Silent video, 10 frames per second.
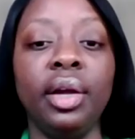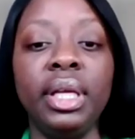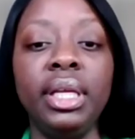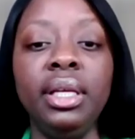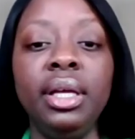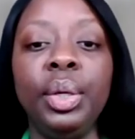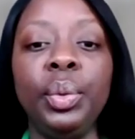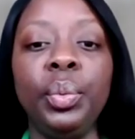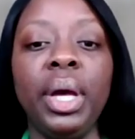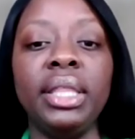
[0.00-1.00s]
theory
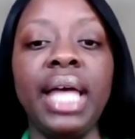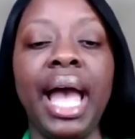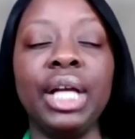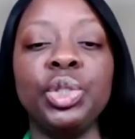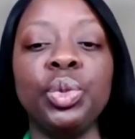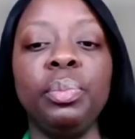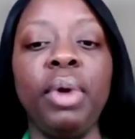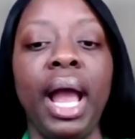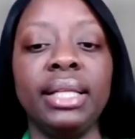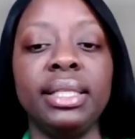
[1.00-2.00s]
with actual
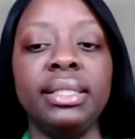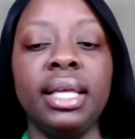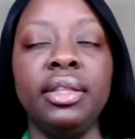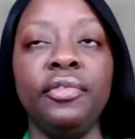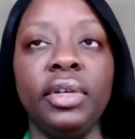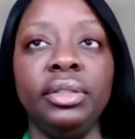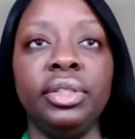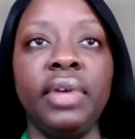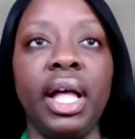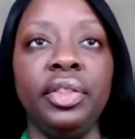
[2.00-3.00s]
practice in the
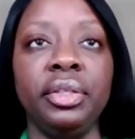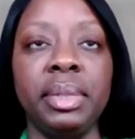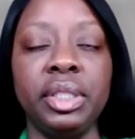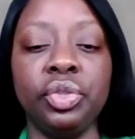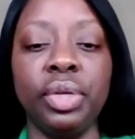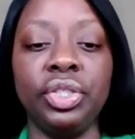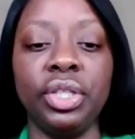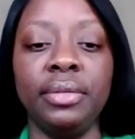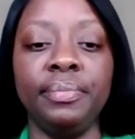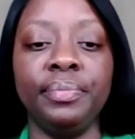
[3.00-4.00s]
field of health
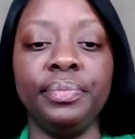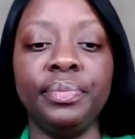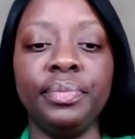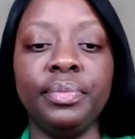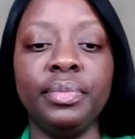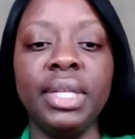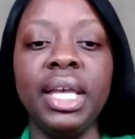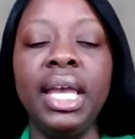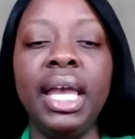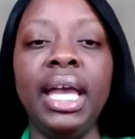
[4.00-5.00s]
administration.
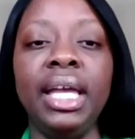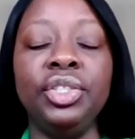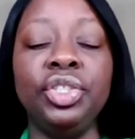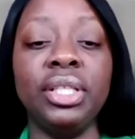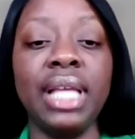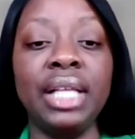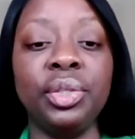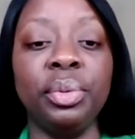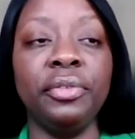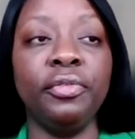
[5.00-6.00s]
And just
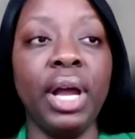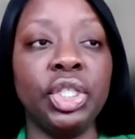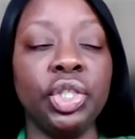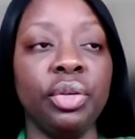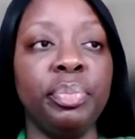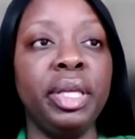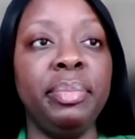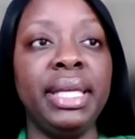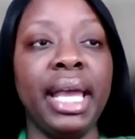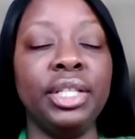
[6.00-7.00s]
as a refresher,
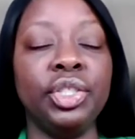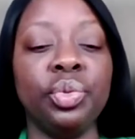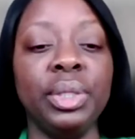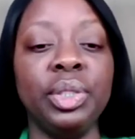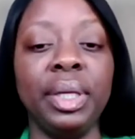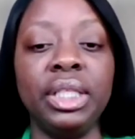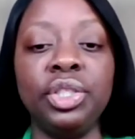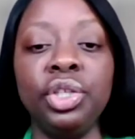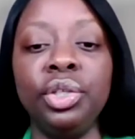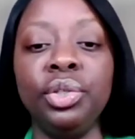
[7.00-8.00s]
PBH
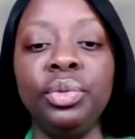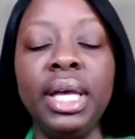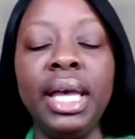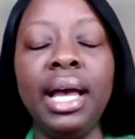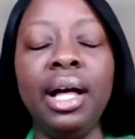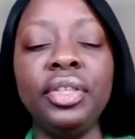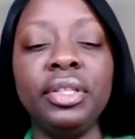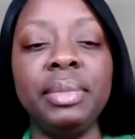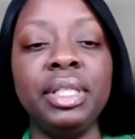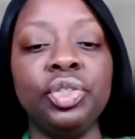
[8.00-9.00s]
322 Health
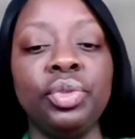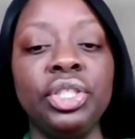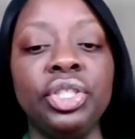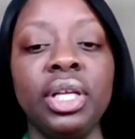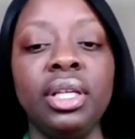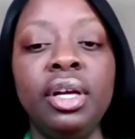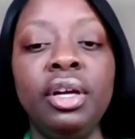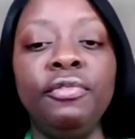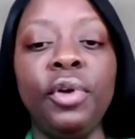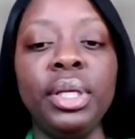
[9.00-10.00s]
Administration
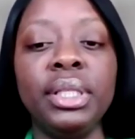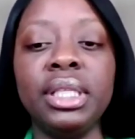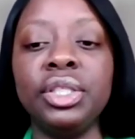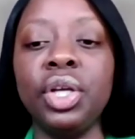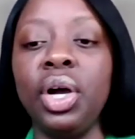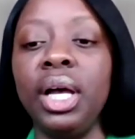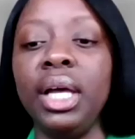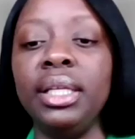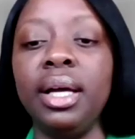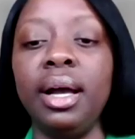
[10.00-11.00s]
focuses
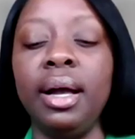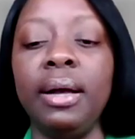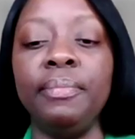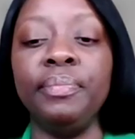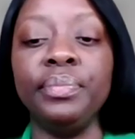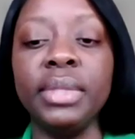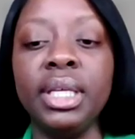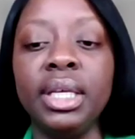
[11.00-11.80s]
on